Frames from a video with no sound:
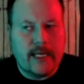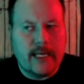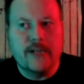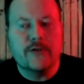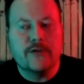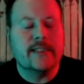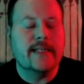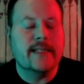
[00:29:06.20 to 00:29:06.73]

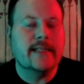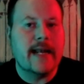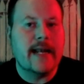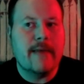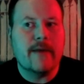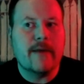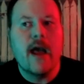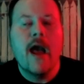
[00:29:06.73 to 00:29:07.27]
interesting
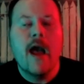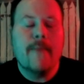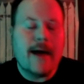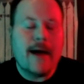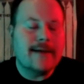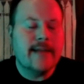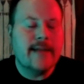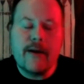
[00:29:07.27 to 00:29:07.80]
dynamic. But
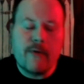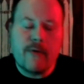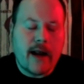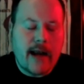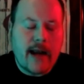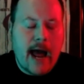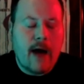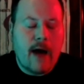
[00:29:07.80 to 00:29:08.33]
I'll tell you
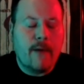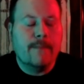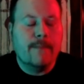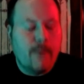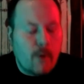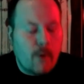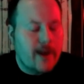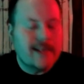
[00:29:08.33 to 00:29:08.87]
right now,
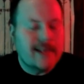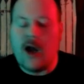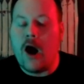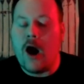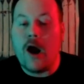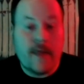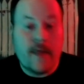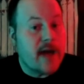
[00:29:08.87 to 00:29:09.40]
boys
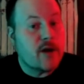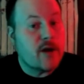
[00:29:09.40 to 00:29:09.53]
are that